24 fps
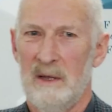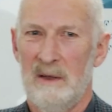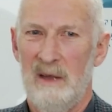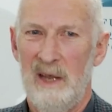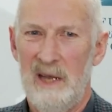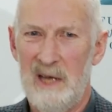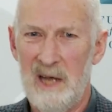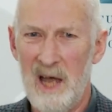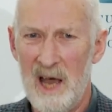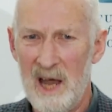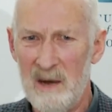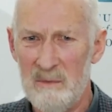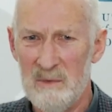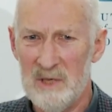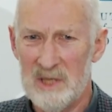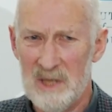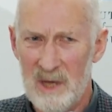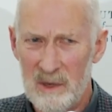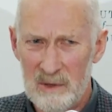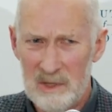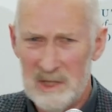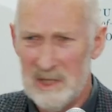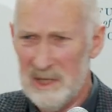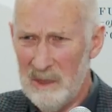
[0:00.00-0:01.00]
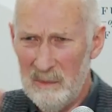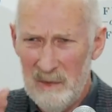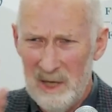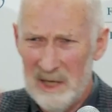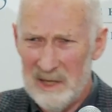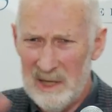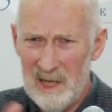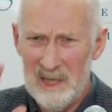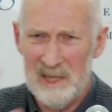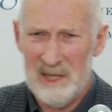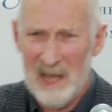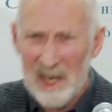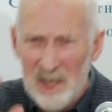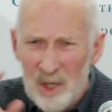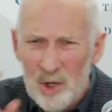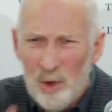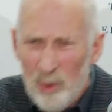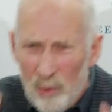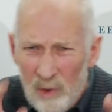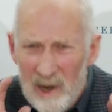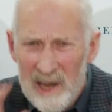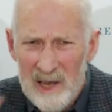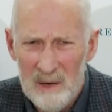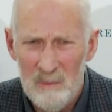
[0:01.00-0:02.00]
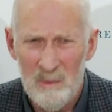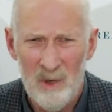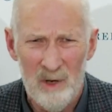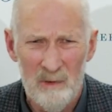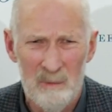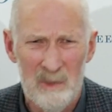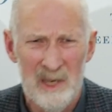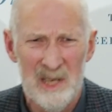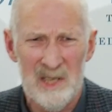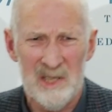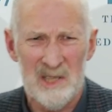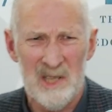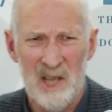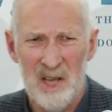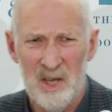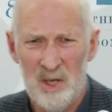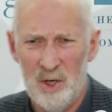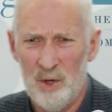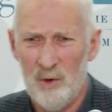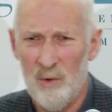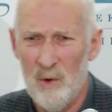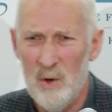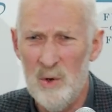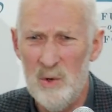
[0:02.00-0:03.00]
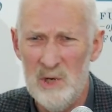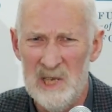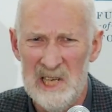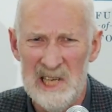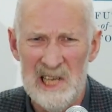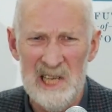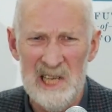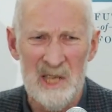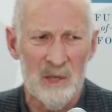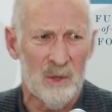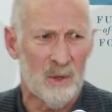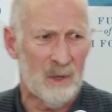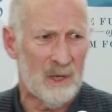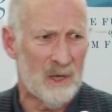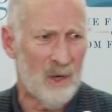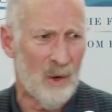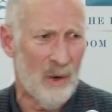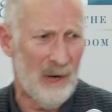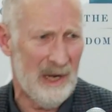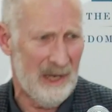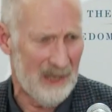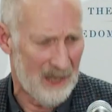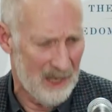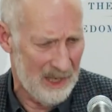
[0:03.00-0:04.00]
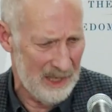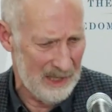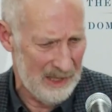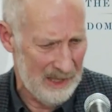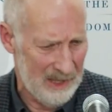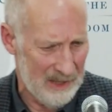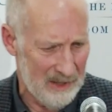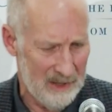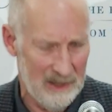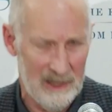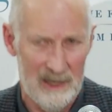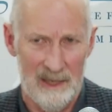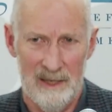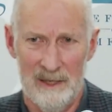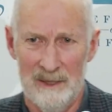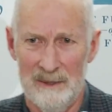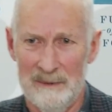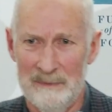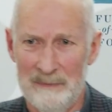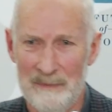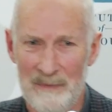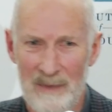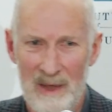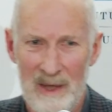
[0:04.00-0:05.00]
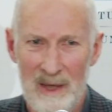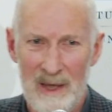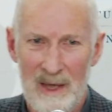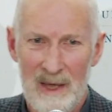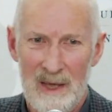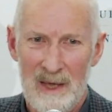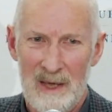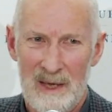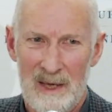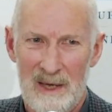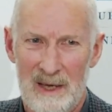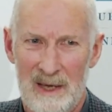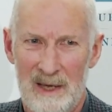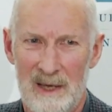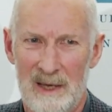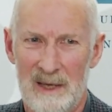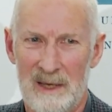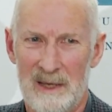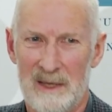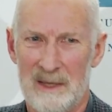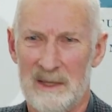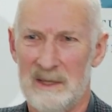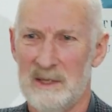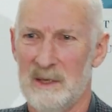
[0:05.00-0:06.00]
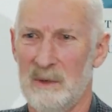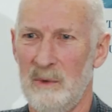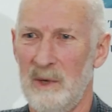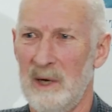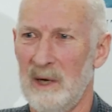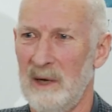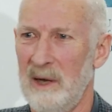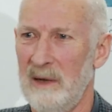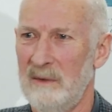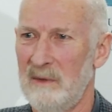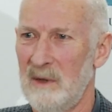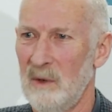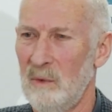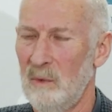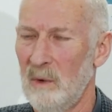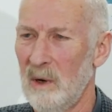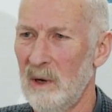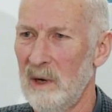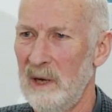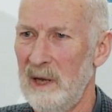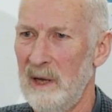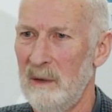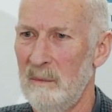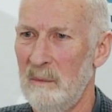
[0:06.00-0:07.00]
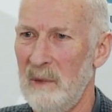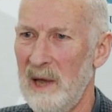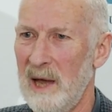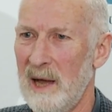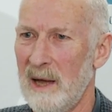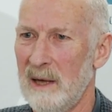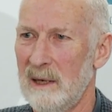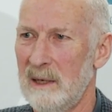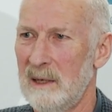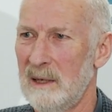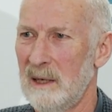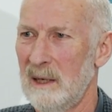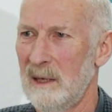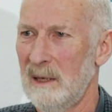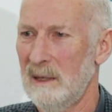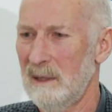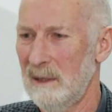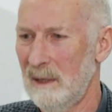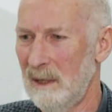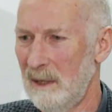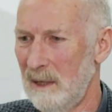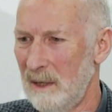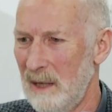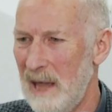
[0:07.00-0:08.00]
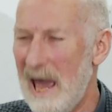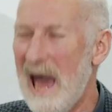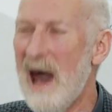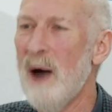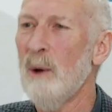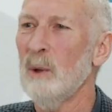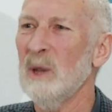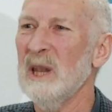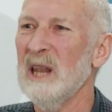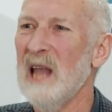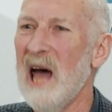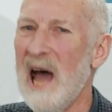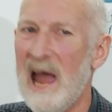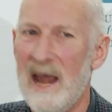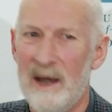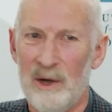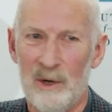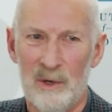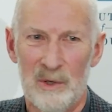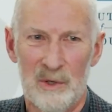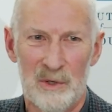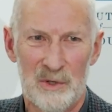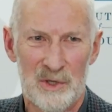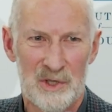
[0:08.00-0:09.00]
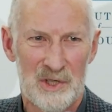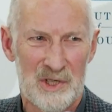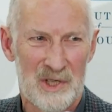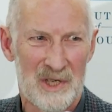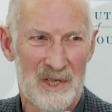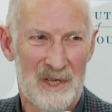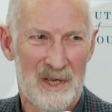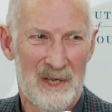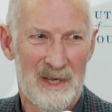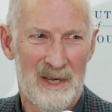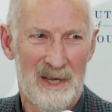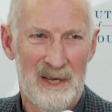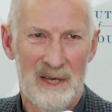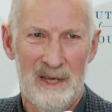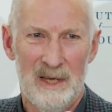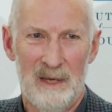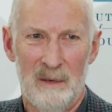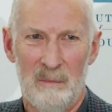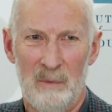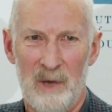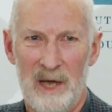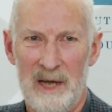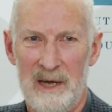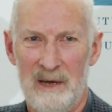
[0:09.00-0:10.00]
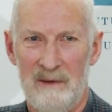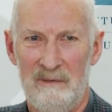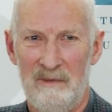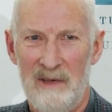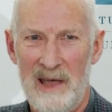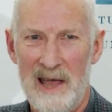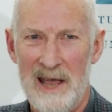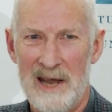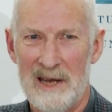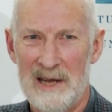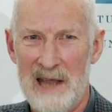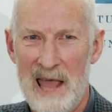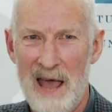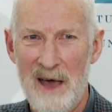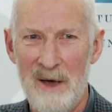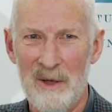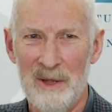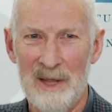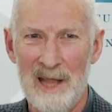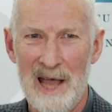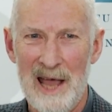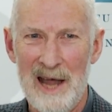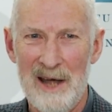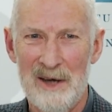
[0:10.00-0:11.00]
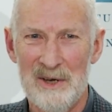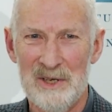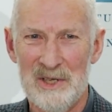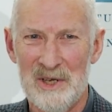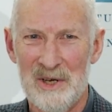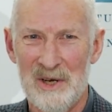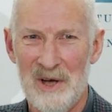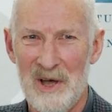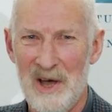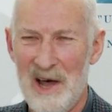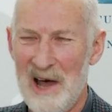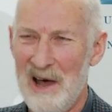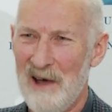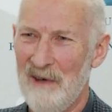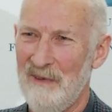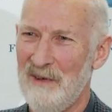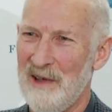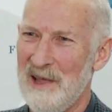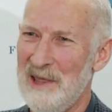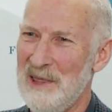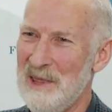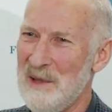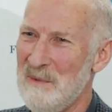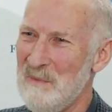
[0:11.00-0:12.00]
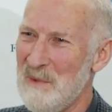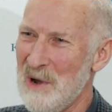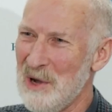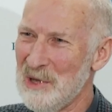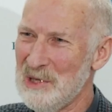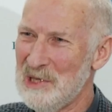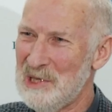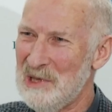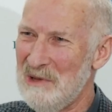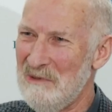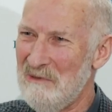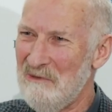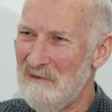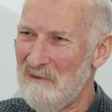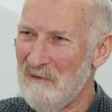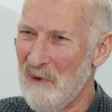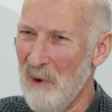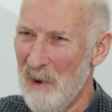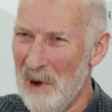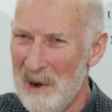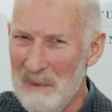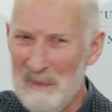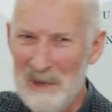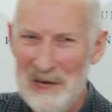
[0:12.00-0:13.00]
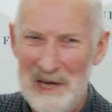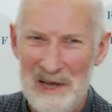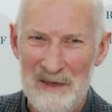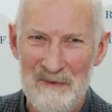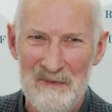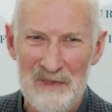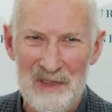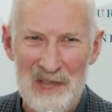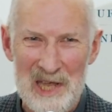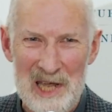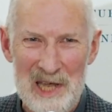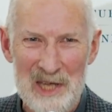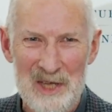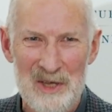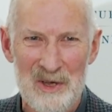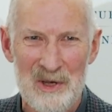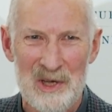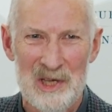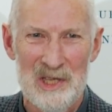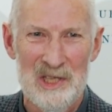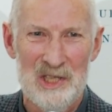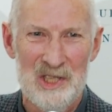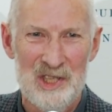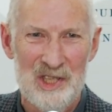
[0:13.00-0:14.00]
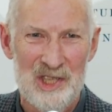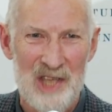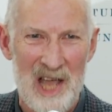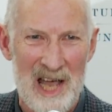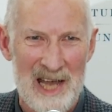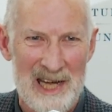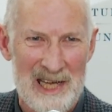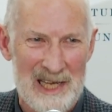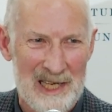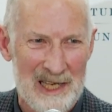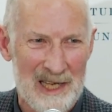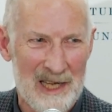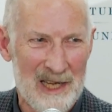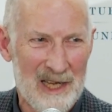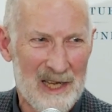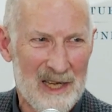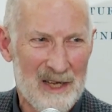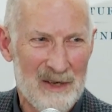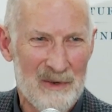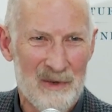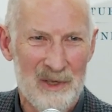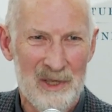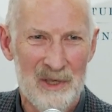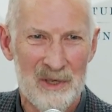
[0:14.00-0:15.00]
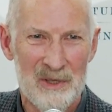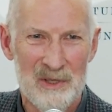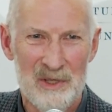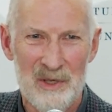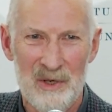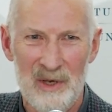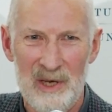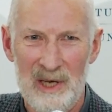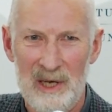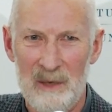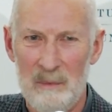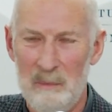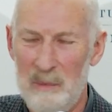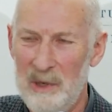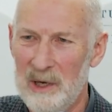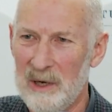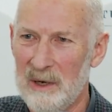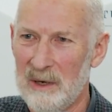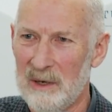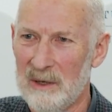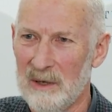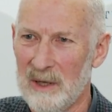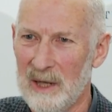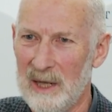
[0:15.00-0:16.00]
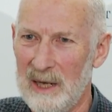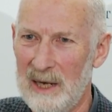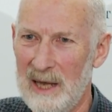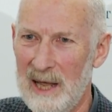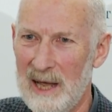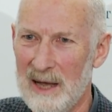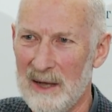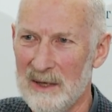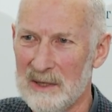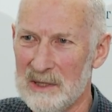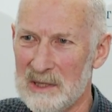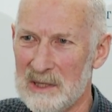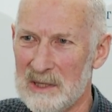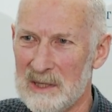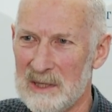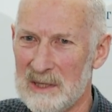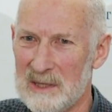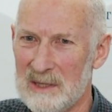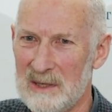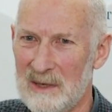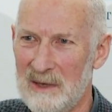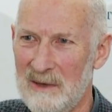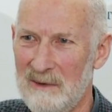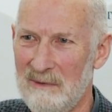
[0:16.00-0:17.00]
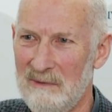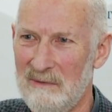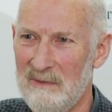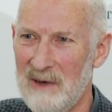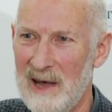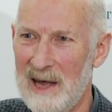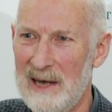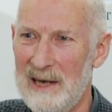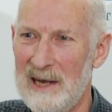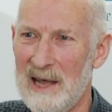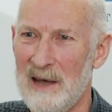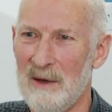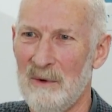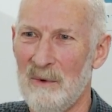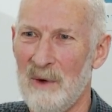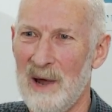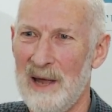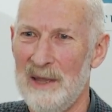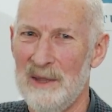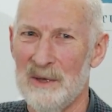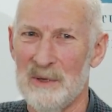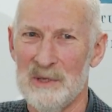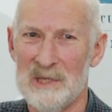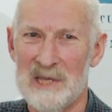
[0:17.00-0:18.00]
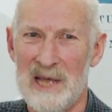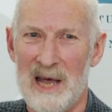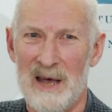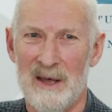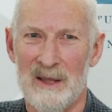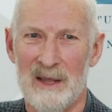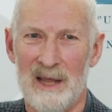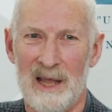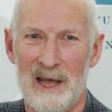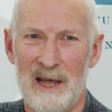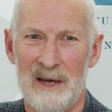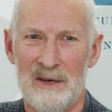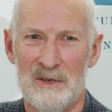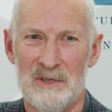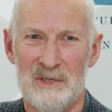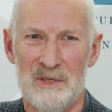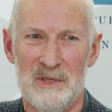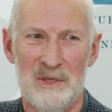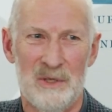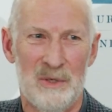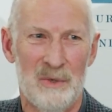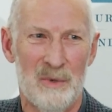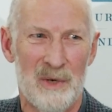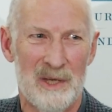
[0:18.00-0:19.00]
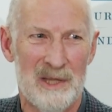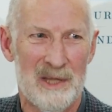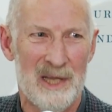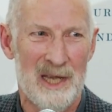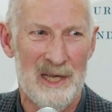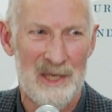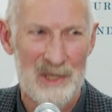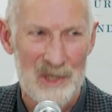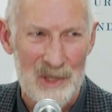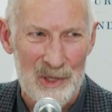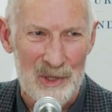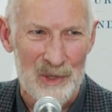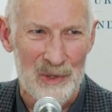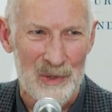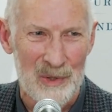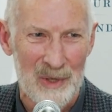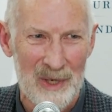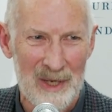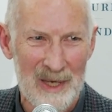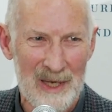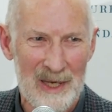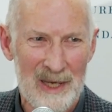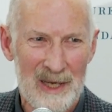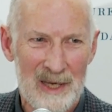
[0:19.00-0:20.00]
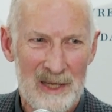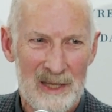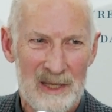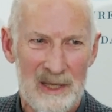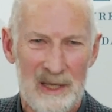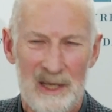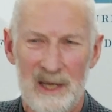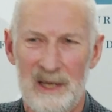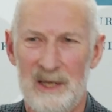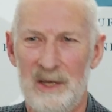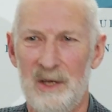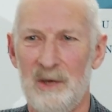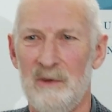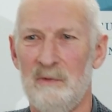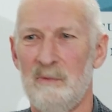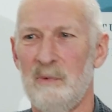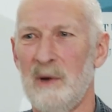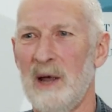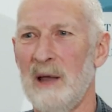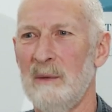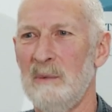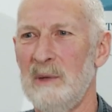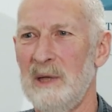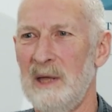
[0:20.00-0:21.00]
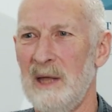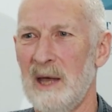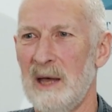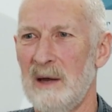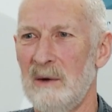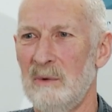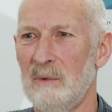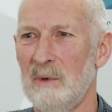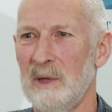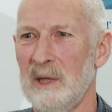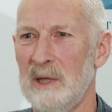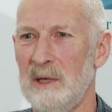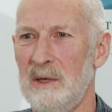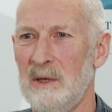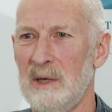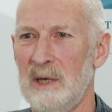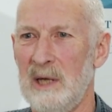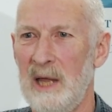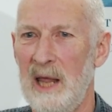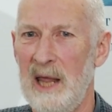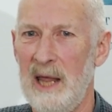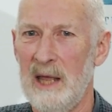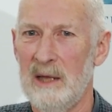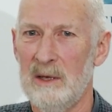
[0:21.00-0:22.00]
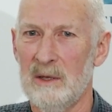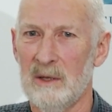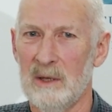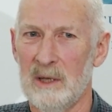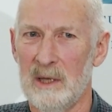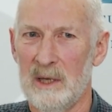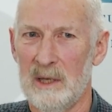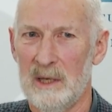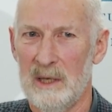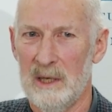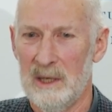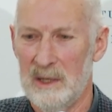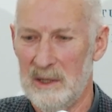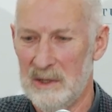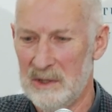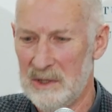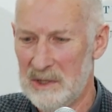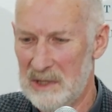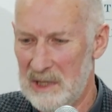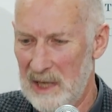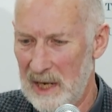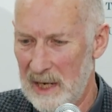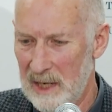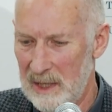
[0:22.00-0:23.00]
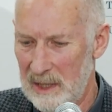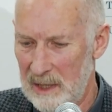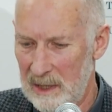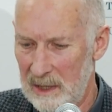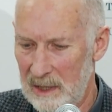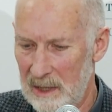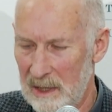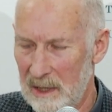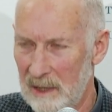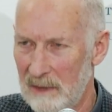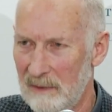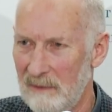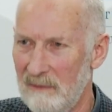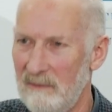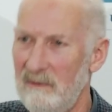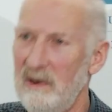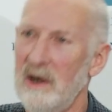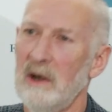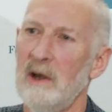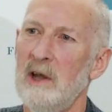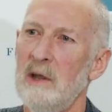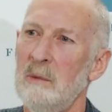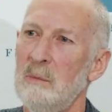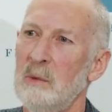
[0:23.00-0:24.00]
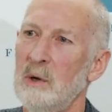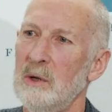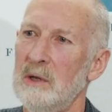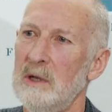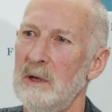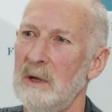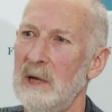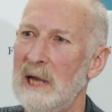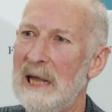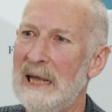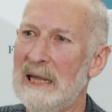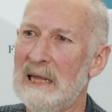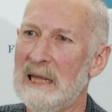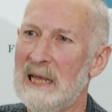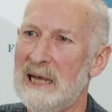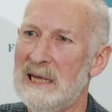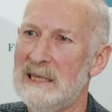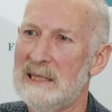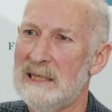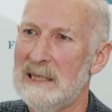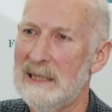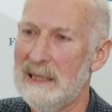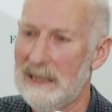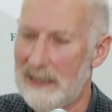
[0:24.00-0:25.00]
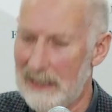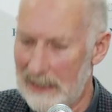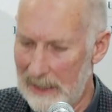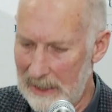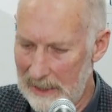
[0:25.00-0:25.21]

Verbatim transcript: economists always somehow think the trend movement is the true deal going on here. You know, uh, so we don't have to worry about uh, outliers but in fact, outliers are often the most informative thing you can study when you're doing empirical analysis. You can find out why those outliers do what they do, then you've probably got a really good handle on understanding the variable you're analyzing.